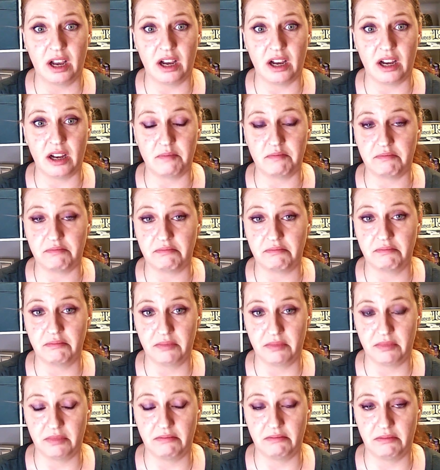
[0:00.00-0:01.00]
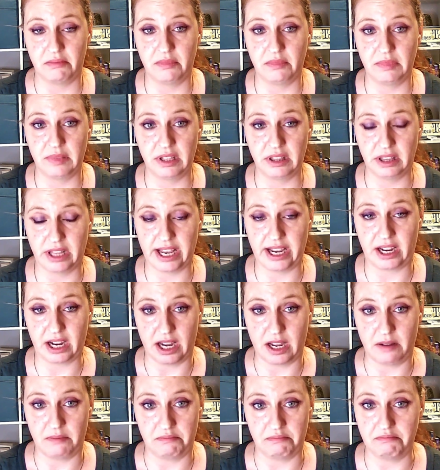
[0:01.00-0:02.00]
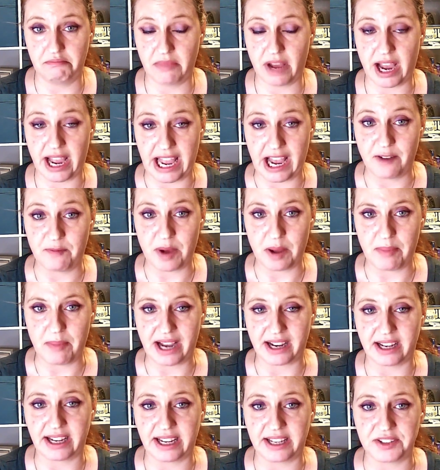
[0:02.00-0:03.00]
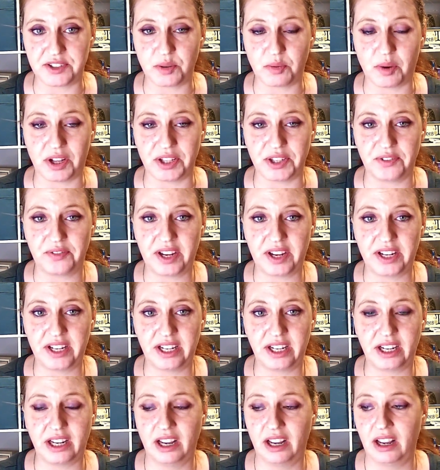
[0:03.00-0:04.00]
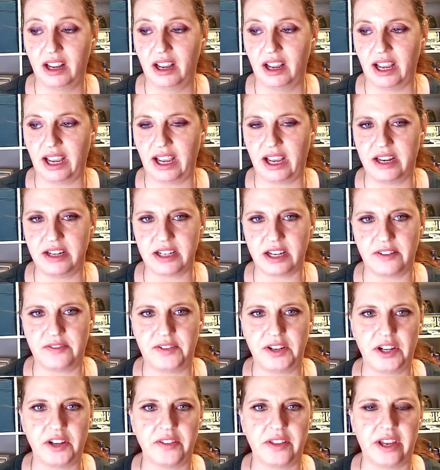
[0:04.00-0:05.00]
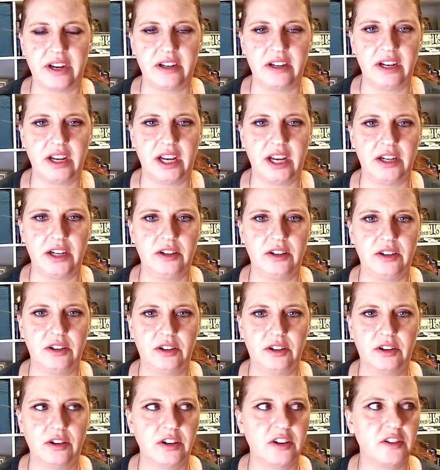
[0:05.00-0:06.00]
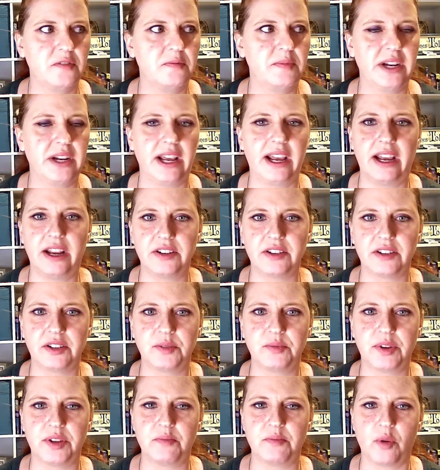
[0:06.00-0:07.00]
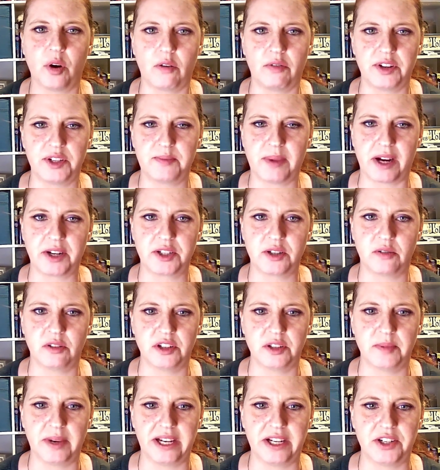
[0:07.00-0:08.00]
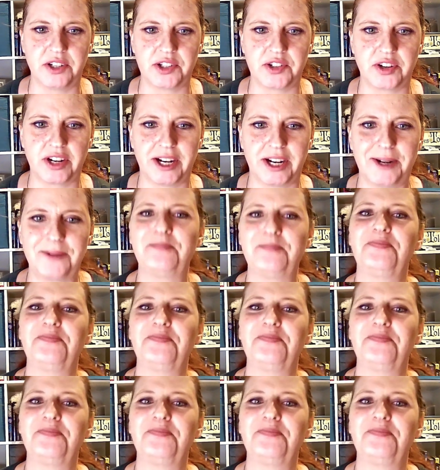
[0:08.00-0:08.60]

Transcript: um, like I am I have my back against the wall defending, and I feel that it could have been handled with more respect towards my industry.